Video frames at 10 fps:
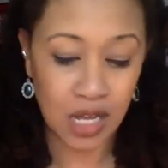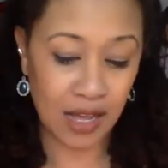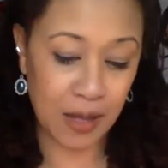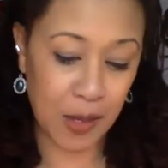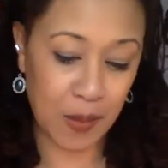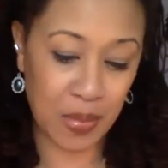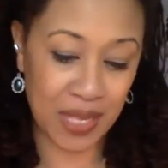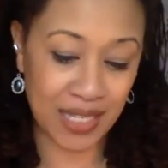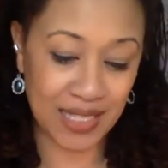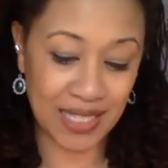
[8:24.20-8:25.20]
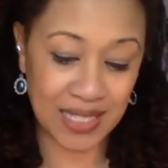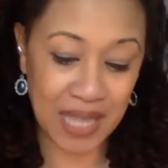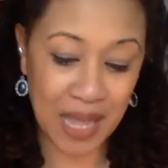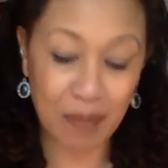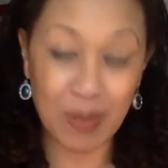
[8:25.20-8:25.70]
Um, it says
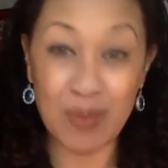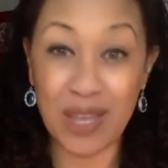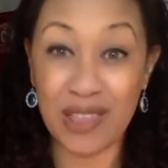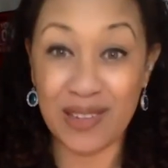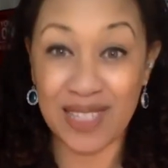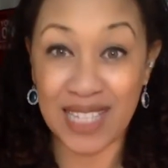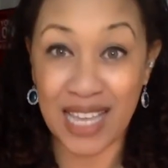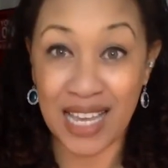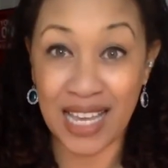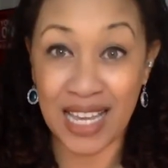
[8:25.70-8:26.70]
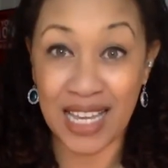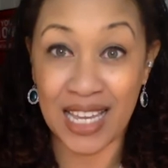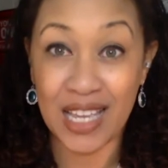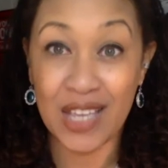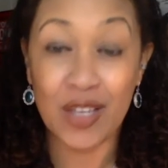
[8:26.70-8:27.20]
Happy Mother's Day
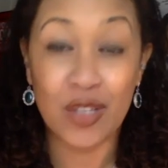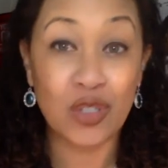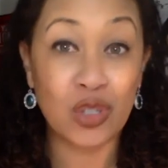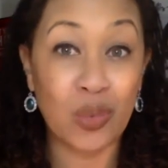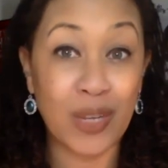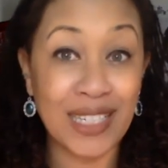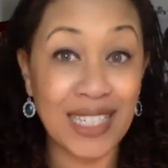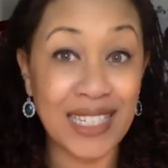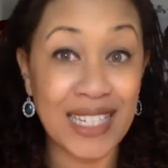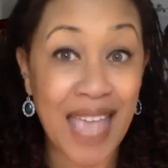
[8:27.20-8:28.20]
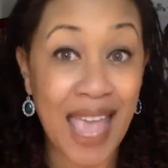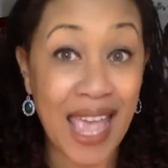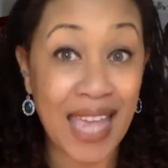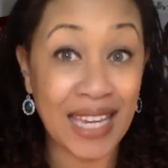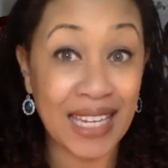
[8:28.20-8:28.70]
twenty
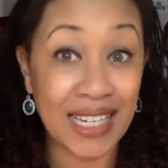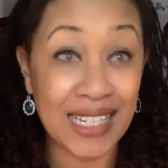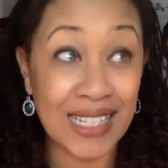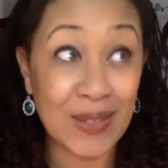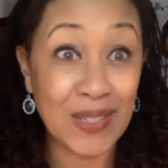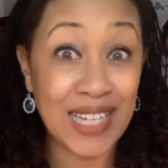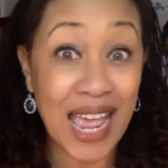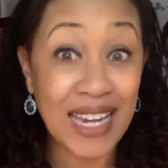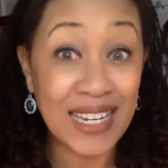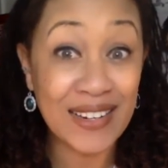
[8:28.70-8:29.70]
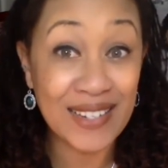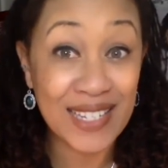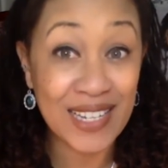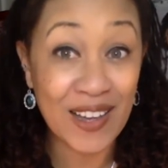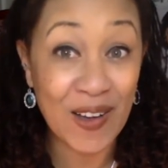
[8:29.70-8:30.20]
ten. So ten years
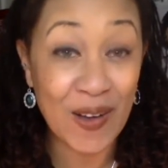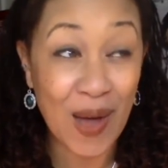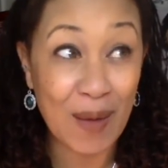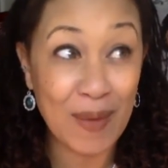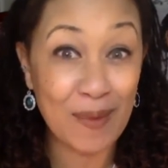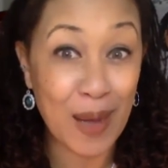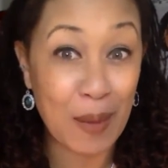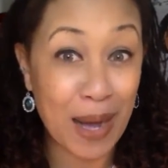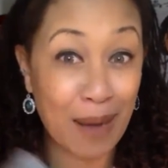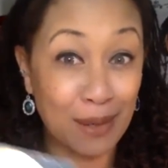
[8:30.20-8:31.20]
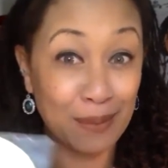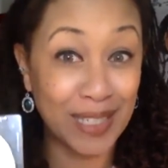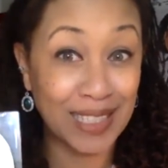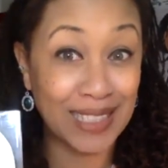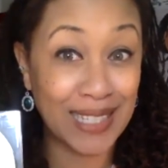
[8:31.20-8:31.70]
ago, I made my mom a
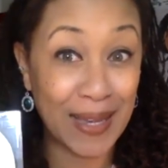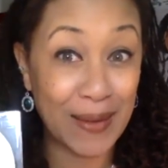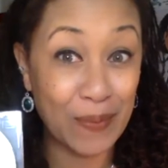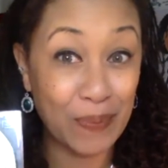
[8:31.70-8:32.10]
mixtape.